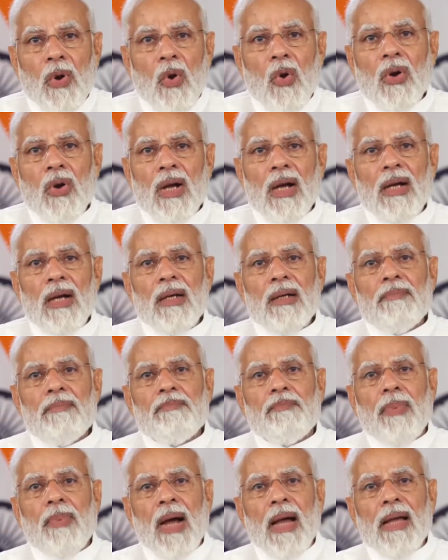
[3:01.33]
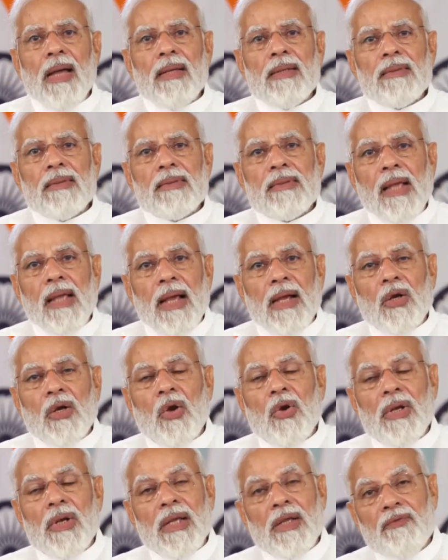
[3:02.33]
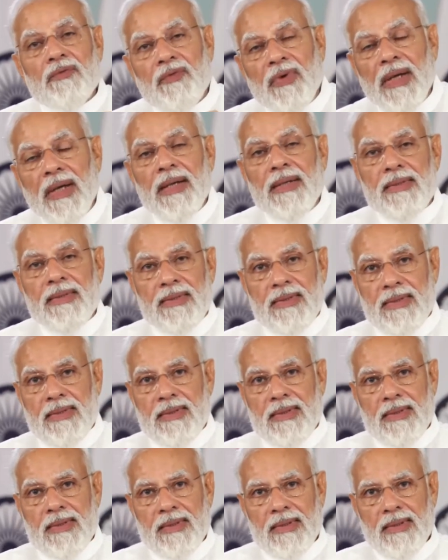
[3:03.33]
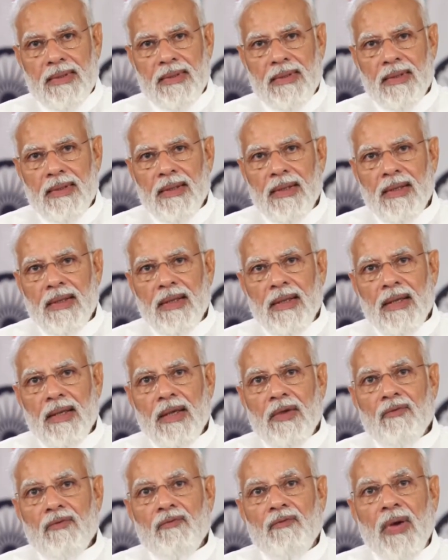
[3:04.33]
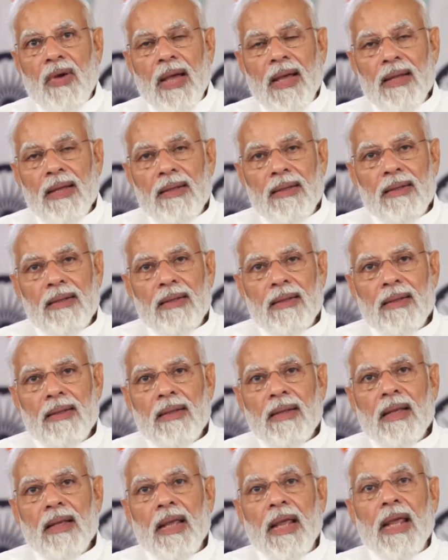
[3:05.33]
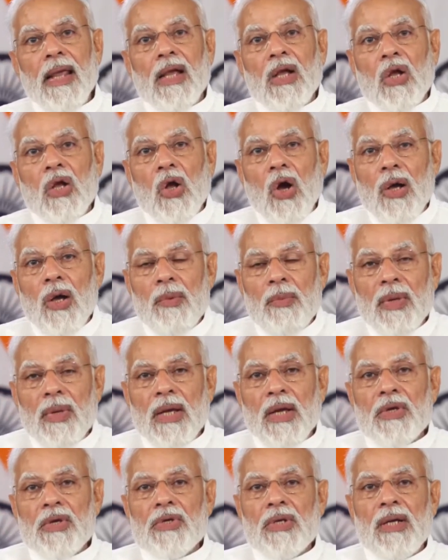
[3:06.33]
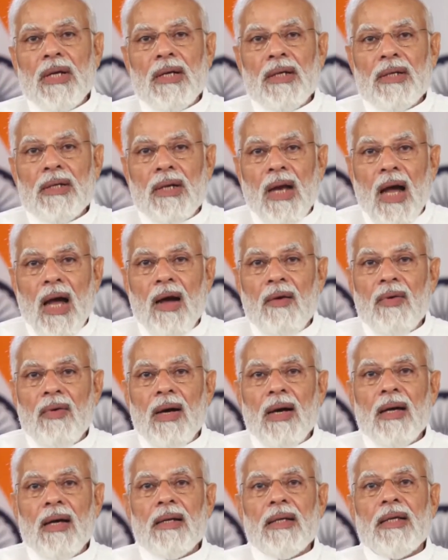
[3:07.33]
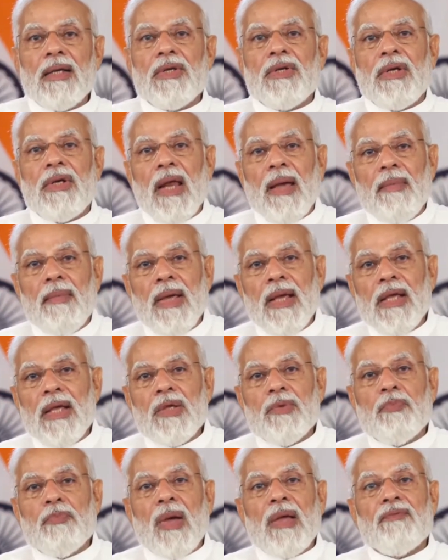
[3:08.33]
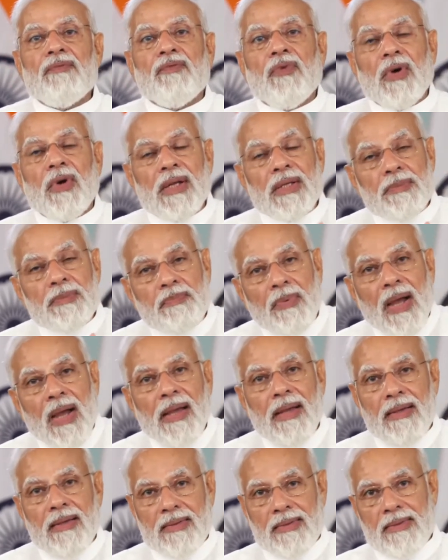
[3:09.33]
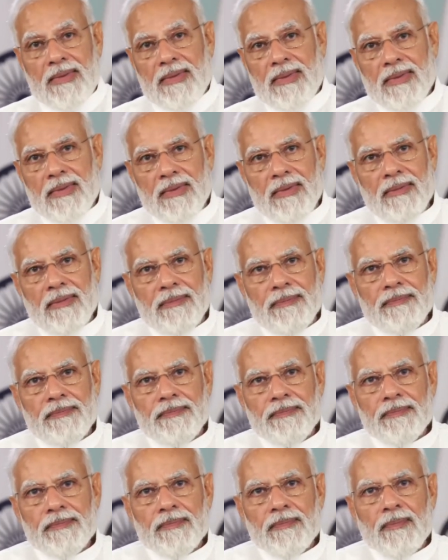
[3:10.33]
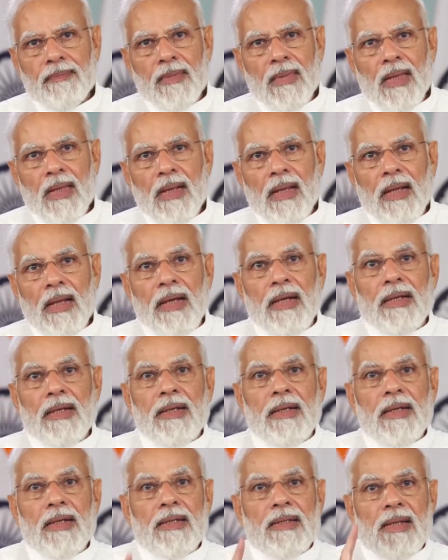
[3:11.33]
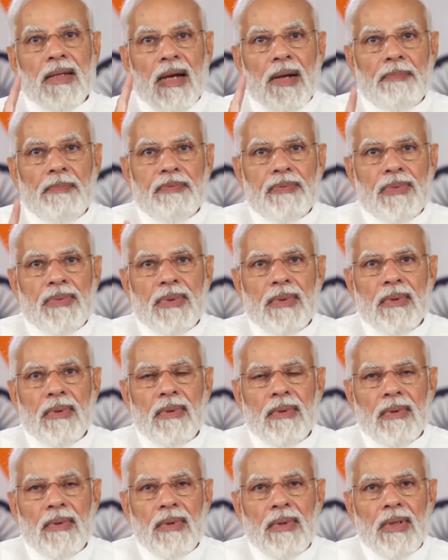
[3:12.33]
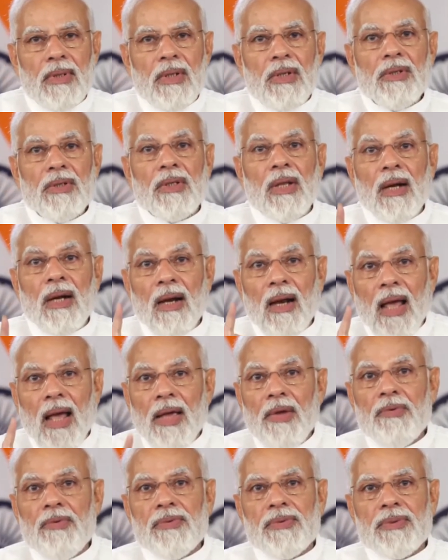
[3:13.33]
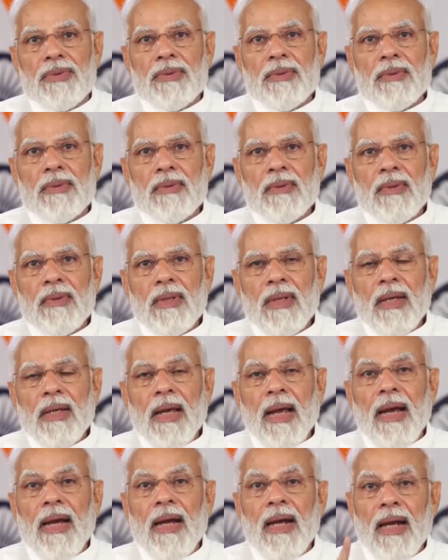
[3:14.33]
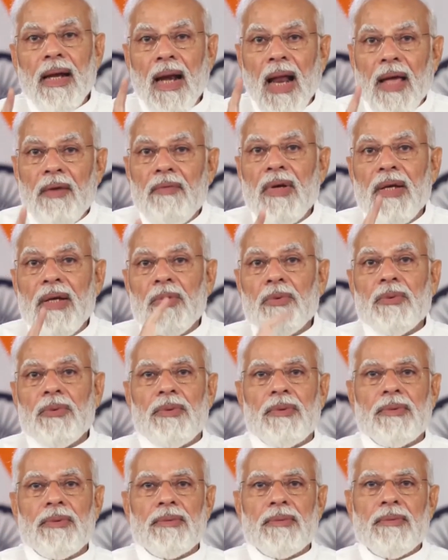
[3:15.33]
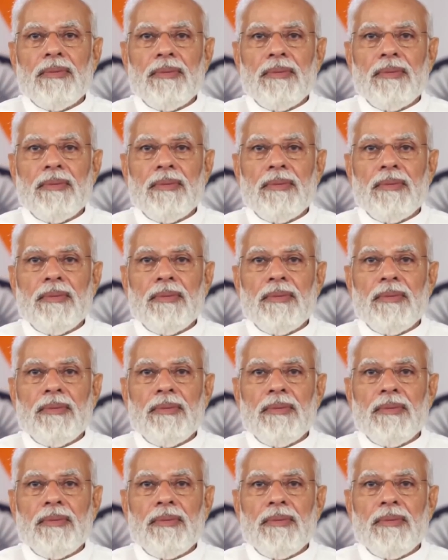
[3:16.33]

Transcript: broken by cyclonic winds, when a communication tower is damaged by forest fires, it disrupts the lives and livelihood